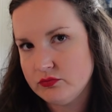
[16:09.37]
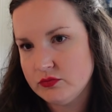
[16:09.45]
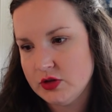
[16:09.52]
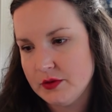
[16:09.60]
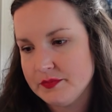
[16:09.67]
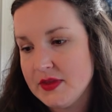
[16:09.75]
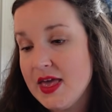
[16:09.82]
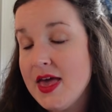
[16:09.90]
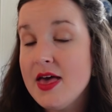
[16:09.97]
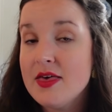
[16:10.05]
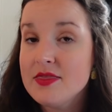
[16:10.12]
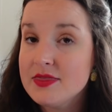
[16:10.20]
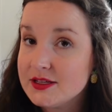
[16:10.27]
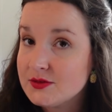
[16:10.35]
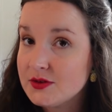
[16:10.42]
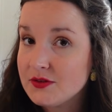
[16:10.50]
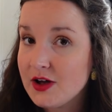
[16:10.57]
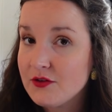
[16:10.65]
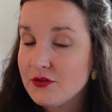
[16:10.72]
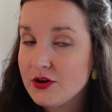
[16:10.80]
So that's what I've
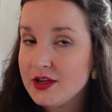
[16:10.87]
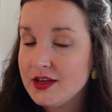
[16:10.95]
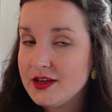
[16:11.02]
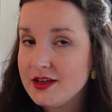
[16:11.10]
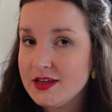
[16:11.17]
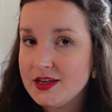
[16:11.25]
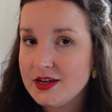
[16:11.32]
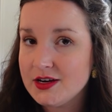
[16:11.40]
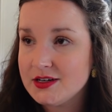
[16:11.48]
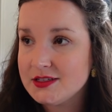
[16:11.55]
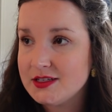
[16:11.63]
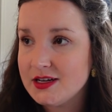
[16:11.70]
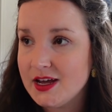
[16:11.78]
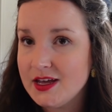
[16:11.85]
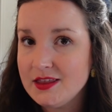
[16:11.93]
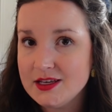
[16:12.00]
got for you here today.